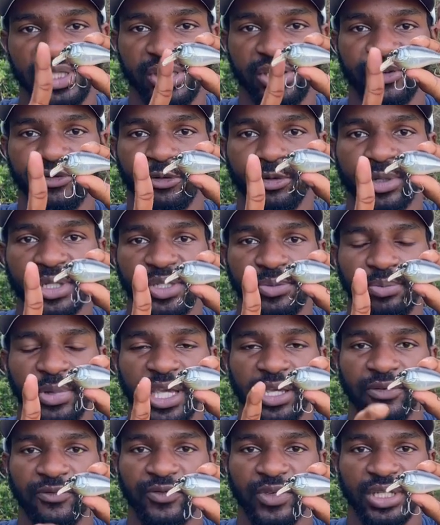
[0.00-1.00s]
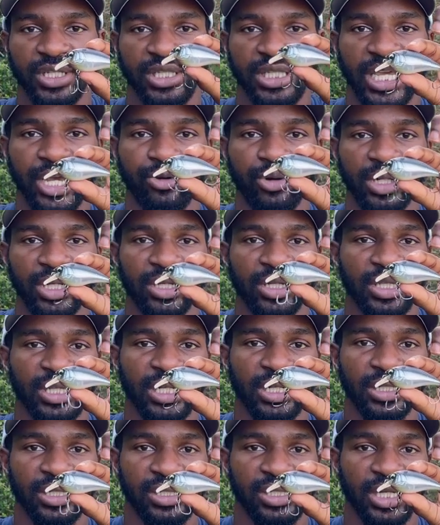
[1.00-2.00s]
silverish bait fish, that right there,
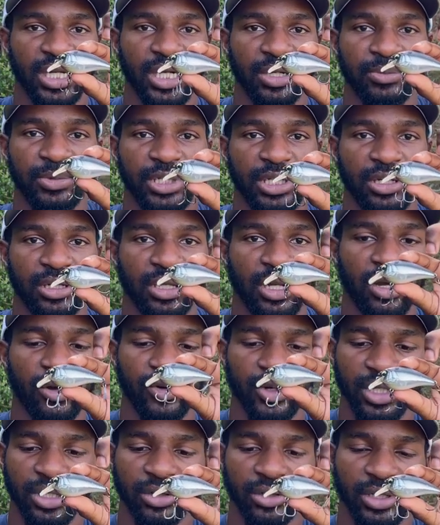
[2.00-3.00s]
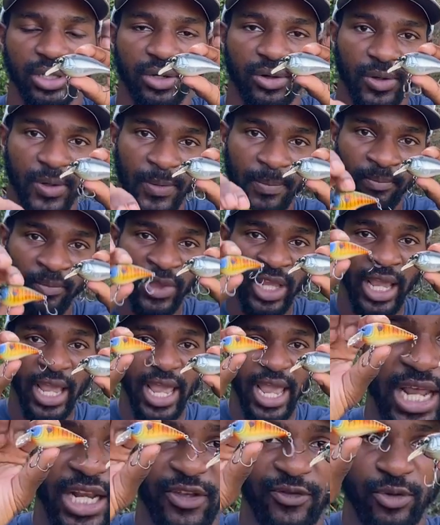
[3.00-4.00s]
get the job done all year long.
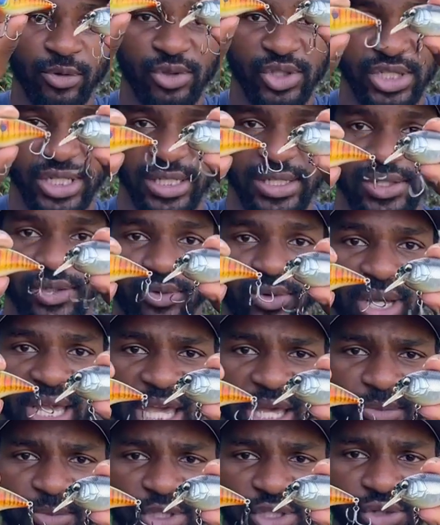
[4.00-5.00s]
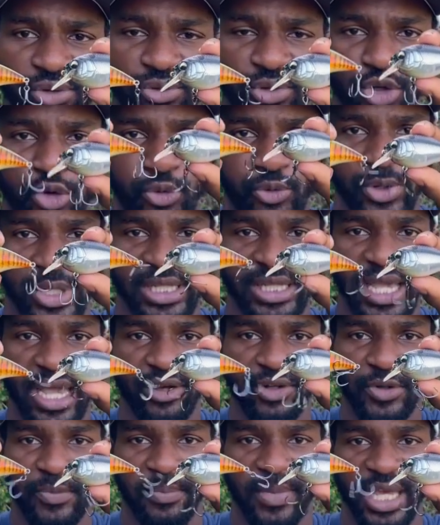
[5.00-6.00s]
And if you just so happen to, you really
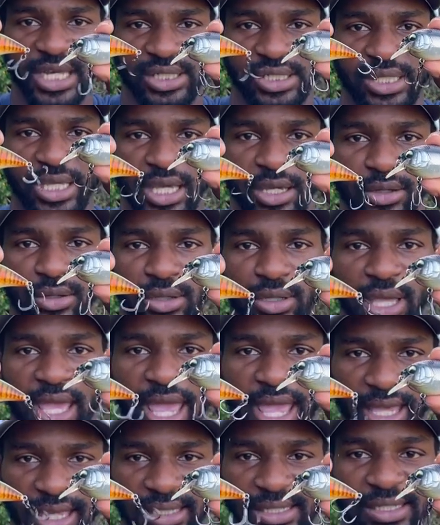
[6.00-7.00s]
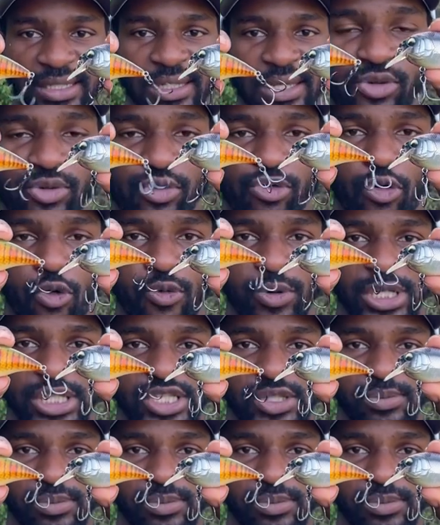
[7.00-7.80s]
have to match that hatch, you can go with a